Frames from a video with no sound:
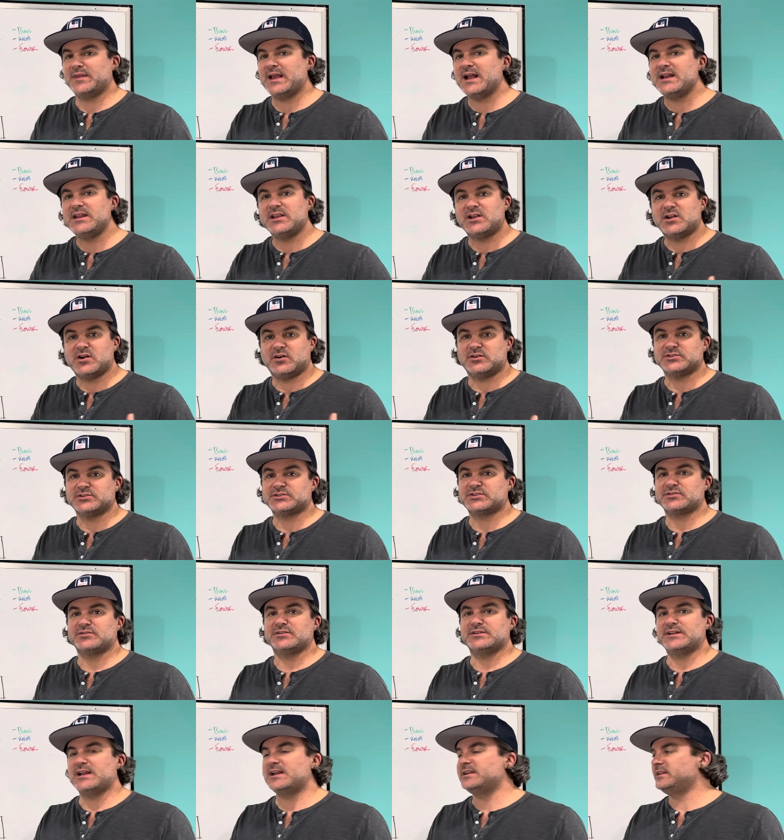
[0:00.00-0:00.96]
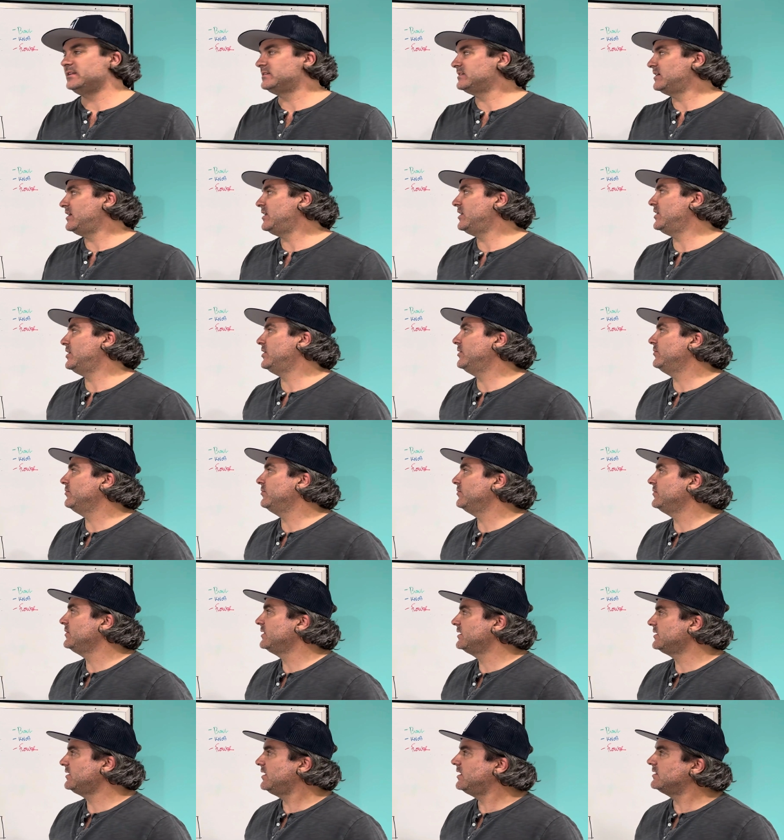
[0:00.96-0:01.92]
any culture and any time
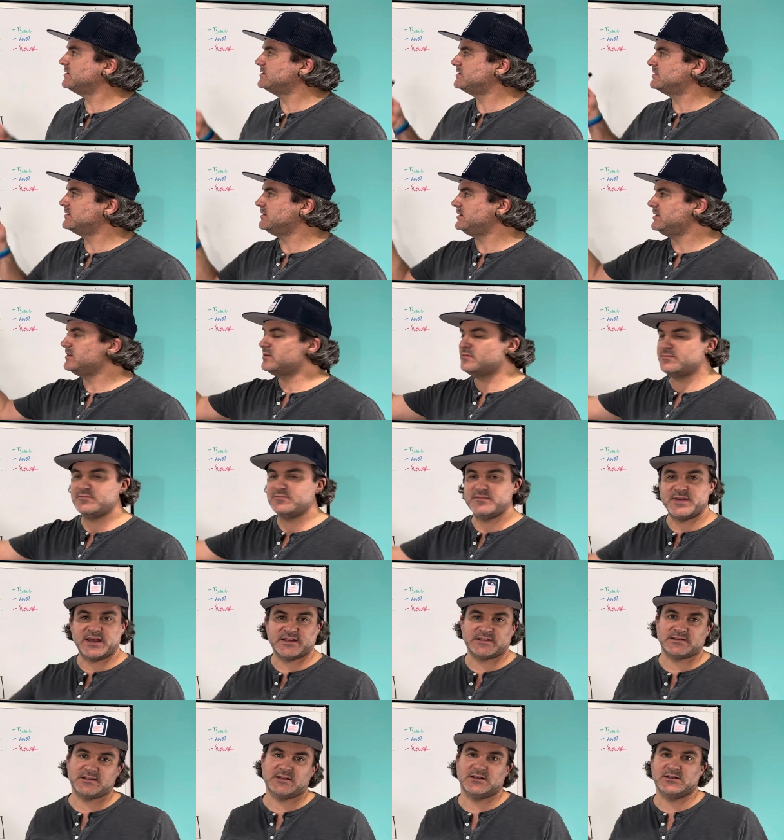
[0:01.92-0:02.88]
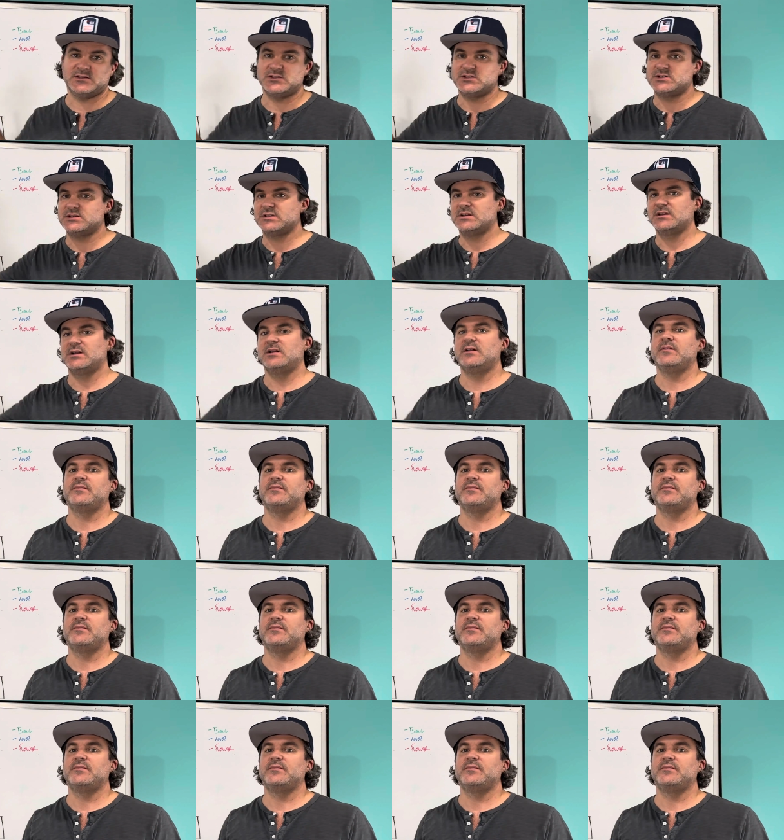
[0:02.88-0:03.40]
can see the message